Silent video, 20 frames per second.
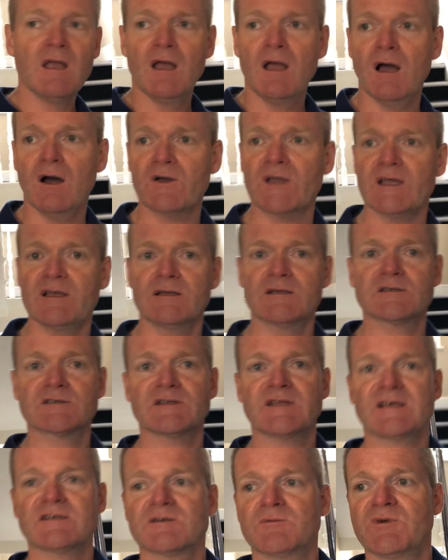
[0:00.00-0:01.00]
Okay, so
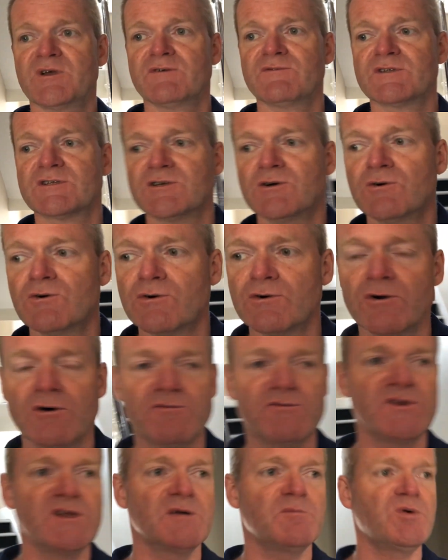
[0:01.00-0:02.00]
that's a bit of a tour
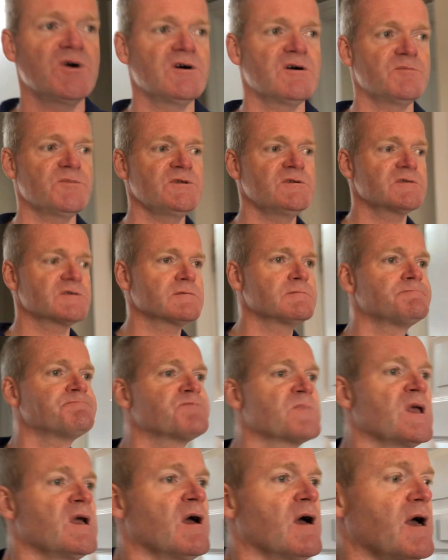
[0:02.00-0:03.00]
of the apartment.
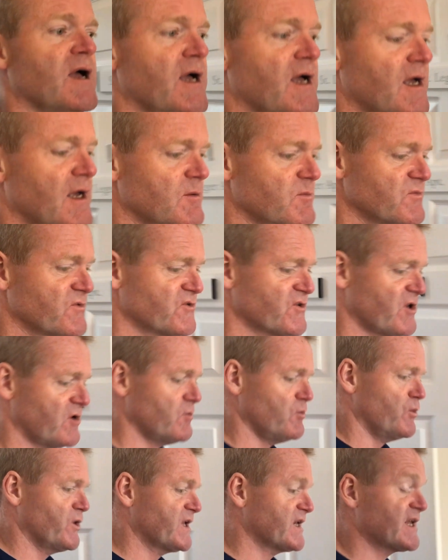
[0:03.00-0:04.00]
So
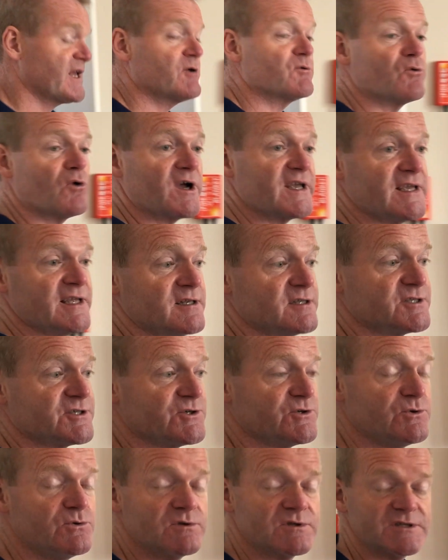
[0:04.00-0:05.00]
we're going to get right
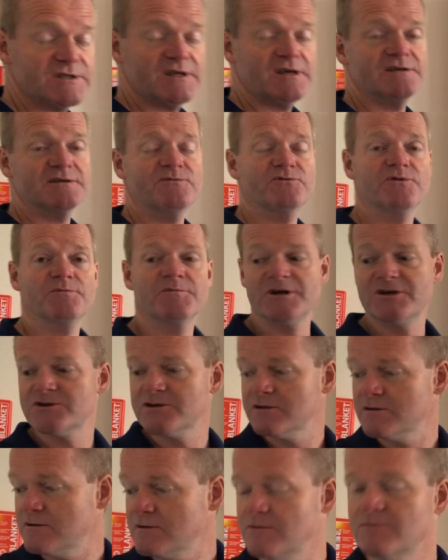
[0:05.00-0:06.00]
into today's
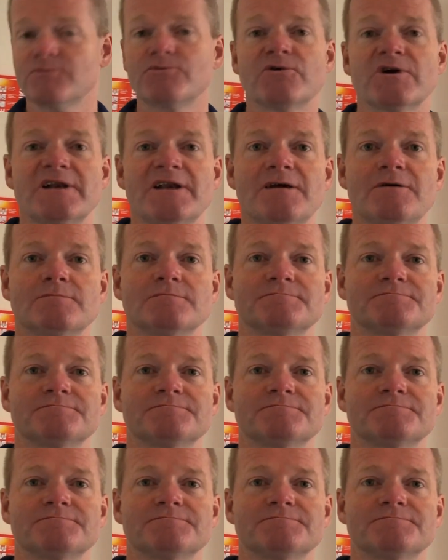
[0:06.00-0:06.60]
information right now.